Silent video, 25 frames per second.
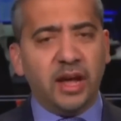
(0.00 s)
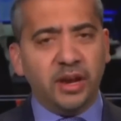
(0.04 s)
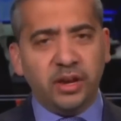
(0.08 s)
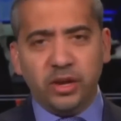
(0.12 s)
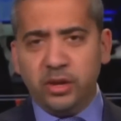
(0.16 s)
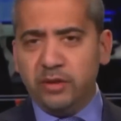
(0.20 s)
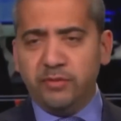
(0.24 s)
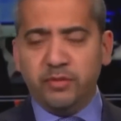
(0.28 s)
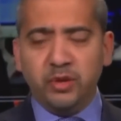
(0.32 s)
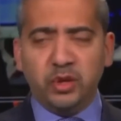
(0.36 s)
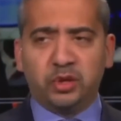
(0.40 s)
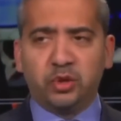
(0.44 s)
I
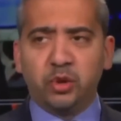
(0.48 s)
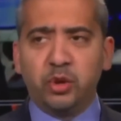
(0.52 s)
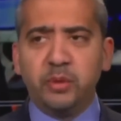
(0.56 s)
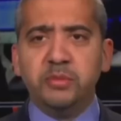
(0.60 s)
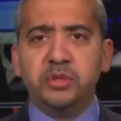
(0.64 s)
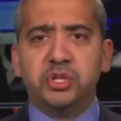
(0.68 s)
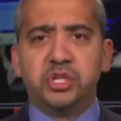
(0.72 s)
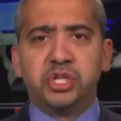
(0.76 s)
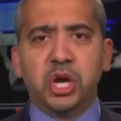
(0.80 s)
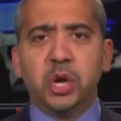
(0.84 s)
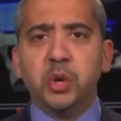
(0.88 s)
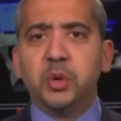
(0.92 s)
don't know if you saw
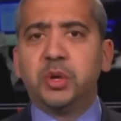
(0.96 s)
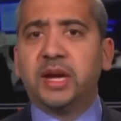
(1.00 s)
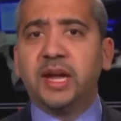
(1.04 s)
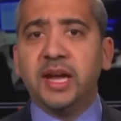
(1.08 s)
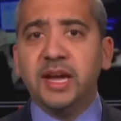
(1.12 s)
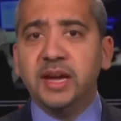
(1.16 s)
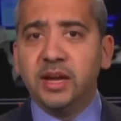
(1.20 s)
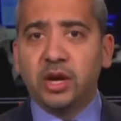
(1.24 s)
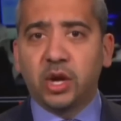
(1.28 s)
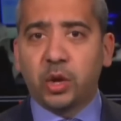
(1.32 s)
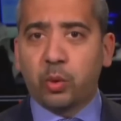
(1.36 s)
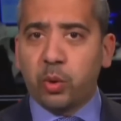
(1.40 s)
him
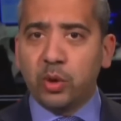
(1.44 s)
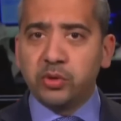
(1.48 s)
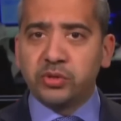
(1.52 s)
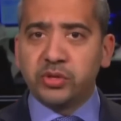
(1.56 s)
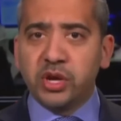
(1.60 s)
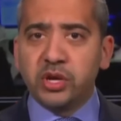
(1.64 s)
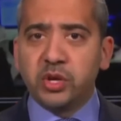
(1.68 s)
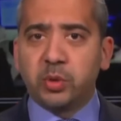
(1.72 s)
joking, quote